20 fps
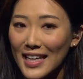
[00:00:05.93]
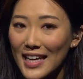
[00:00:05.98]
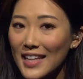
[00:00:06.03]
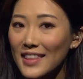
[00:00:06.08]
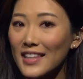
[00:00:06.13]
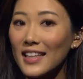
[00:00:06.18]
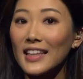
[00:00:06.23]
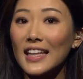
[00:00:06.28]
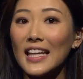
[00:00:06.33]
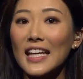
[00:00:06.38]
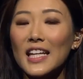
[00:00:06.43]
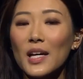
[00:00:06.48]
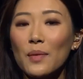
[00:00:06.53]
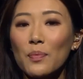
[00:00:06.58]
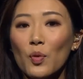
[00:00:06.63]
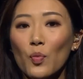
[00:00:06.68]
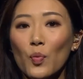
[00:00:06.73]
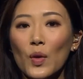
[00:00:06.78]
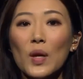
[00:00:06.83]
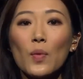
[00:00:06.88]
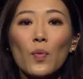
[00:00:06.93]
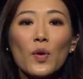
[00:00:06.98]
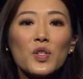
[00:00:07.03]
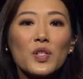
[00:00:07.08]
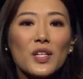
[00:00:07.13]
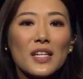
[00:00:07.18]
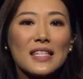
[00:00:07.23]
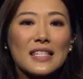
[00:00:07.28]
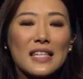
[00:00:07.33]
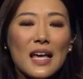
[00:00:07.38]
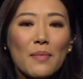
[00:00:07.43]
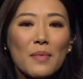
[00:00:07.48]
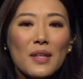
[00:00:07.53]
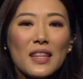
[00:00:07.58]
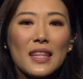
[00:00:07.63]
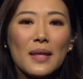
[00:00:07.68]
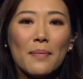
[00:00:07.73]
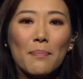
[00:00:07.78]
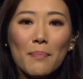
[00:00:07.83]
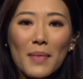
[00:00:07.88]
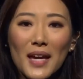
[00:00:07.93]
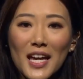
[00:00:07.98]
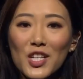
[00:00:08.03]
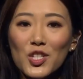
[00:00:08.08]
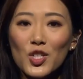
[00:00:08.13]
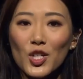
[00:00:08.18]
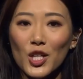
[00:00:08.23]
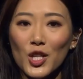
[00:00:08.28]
In the lead-up, we want to examine the major